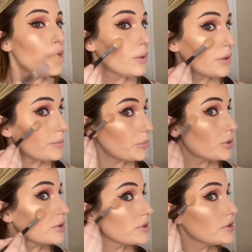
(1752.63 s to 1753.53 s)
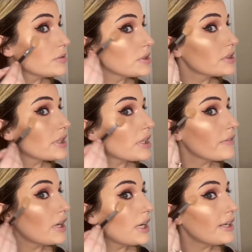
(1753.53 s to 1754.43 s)
What more could you want that I've
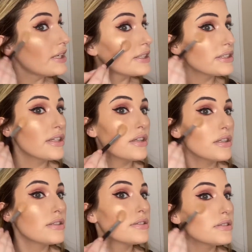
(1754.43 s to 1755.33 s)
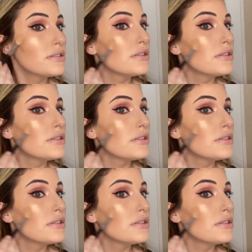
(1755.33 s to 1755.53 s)
highlighted as?